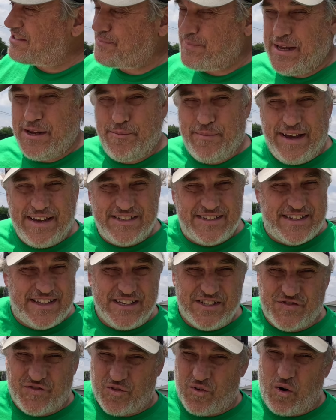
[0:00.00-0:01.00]
Speed makes
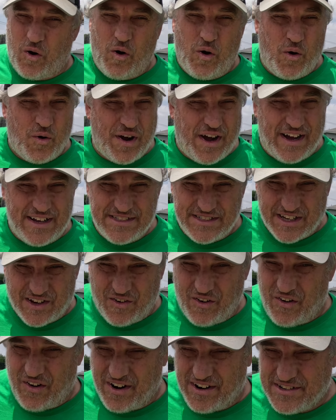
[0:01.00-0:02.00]
these for all kinds of
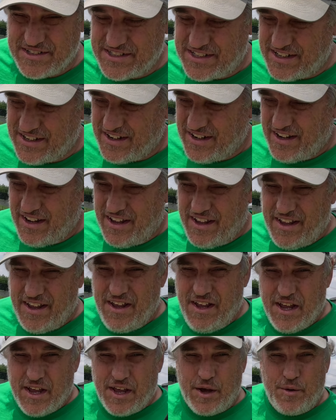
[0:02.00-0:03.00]
cars.
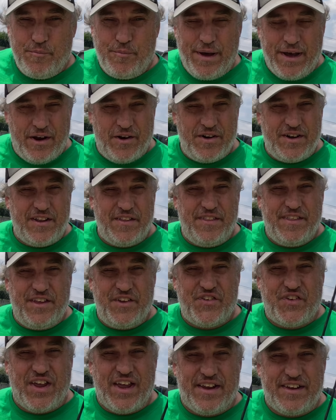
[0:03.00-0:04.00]
Compared to
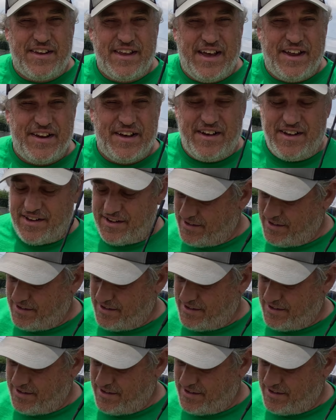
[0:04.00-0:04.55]
this antenna,